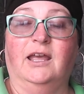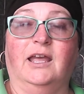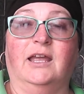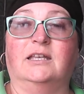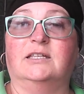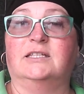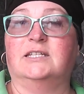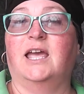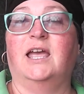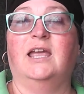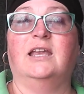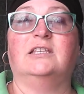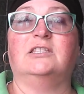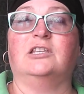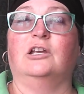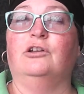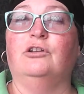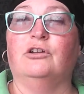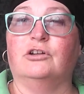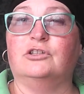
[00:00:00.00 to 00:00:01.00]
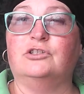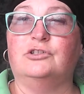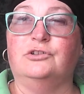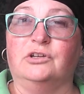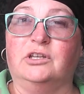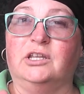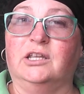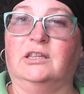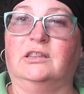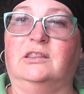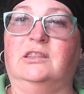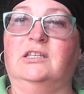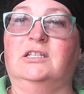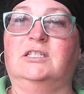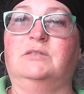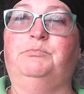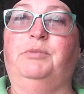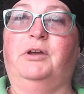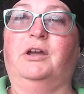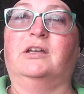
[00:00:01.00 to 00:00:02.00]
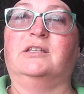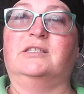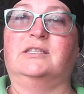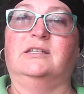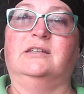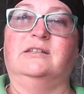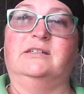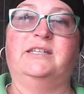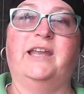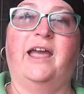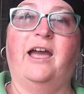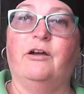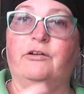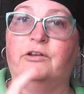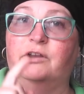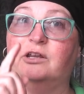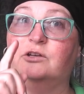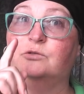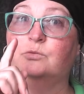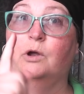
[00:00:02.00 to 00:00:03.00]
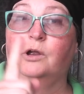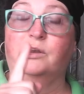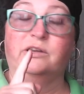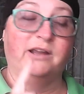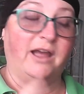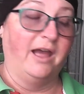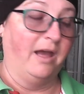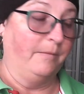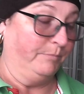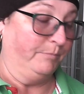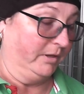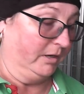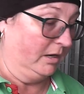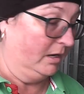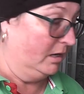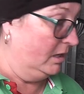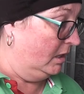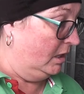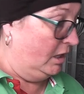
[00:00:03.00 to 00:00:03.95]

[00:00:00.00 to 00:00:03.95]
It takes a lot to get this person down. It won't happen.